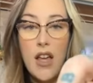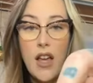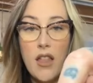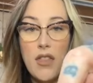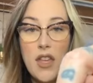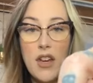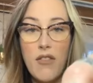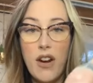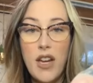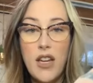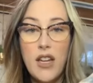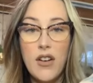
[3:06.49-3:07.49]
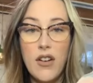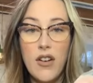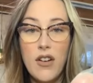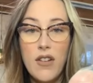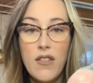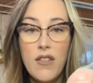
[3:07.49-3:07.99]
a thing right
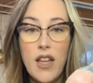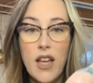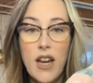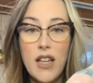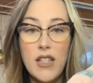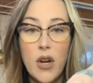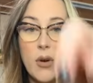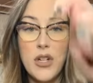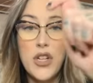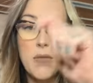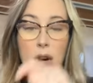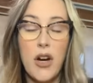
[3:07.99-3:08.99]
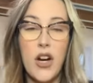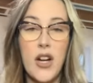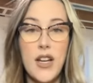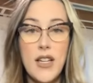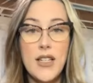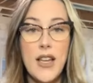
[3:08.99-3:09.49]
here that has a question mark
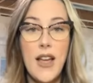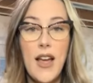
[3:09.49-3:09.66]
on it.